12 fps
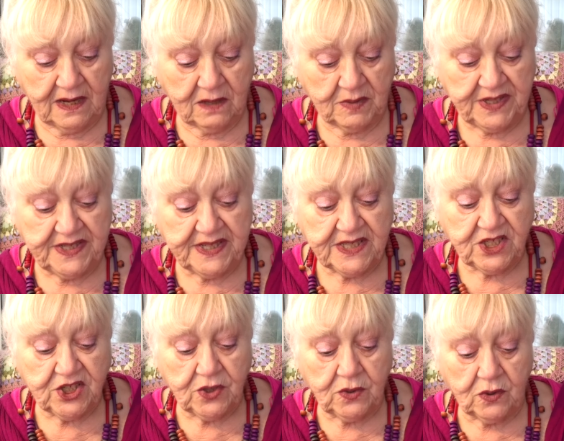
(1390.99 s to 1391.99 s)
But it is
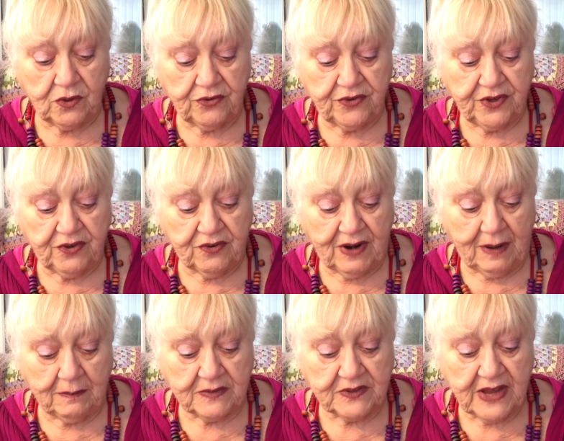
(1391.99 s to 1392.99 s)
two hundred
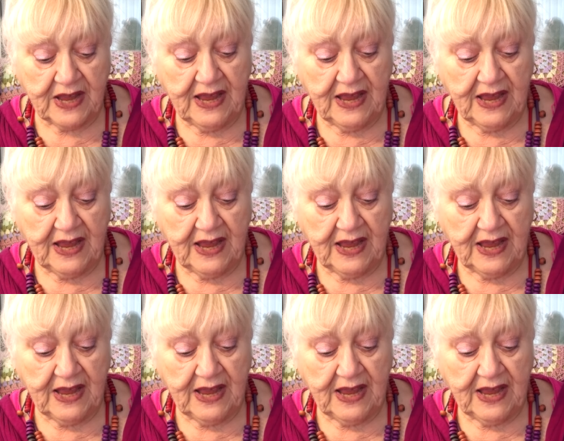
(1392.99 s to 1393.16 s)
grams